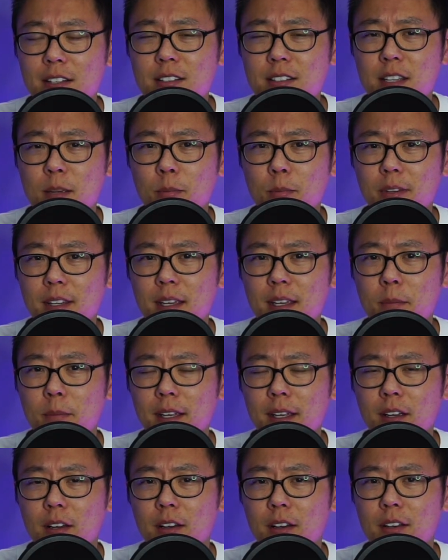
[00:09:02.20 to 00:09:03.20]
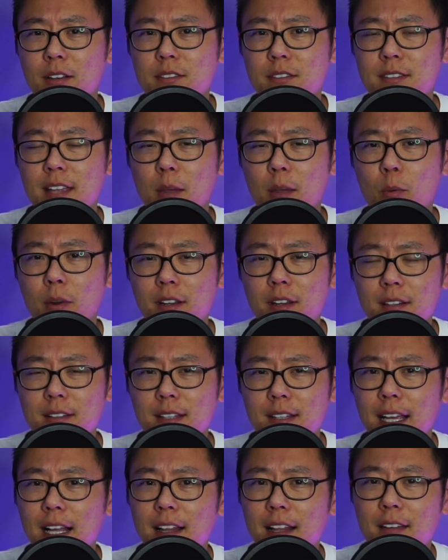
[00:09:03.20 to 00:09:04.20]
simply because they wanted to
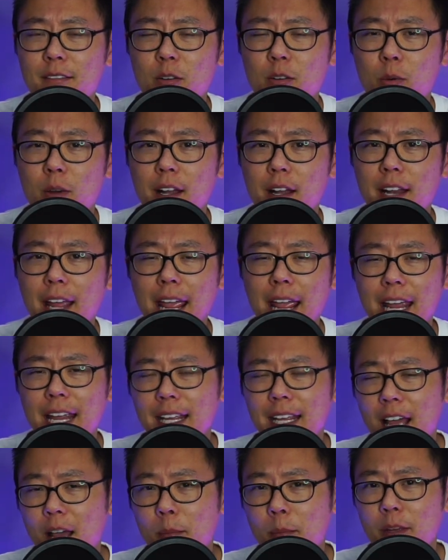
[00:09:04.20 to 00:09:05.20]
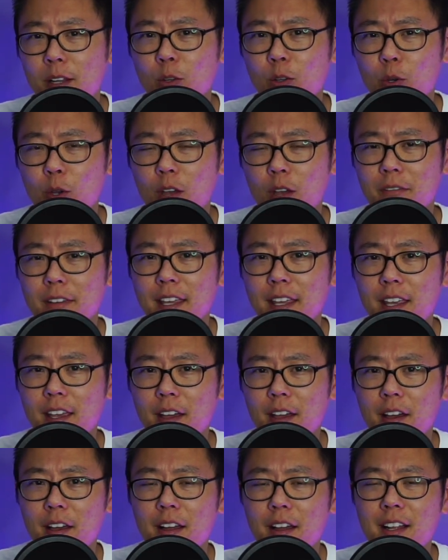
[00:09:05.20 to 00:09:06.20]
tell everyone, hey, come and look over
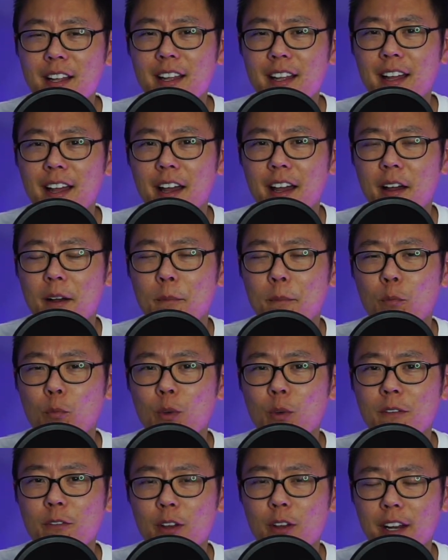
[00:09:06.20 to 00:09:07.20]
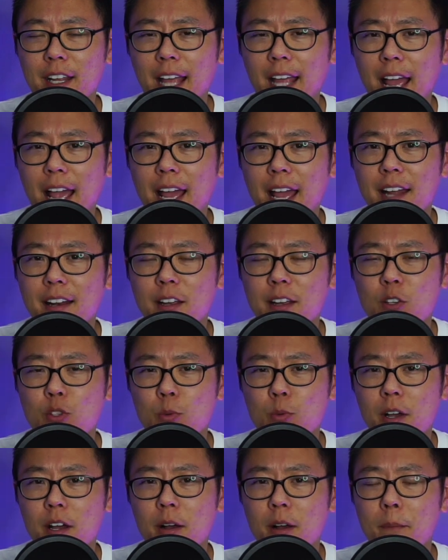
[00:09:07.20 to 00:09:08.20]
here. Um, we've got a card as
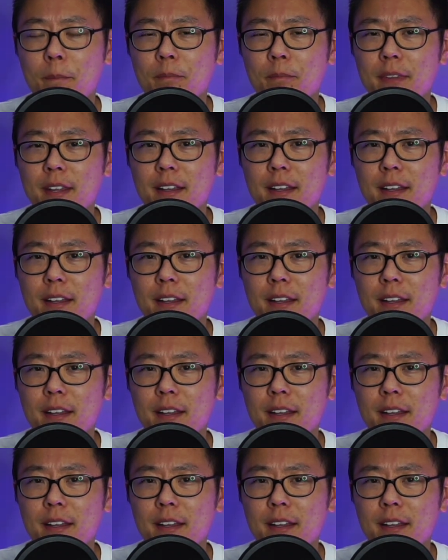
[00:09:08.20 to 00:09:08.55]
well.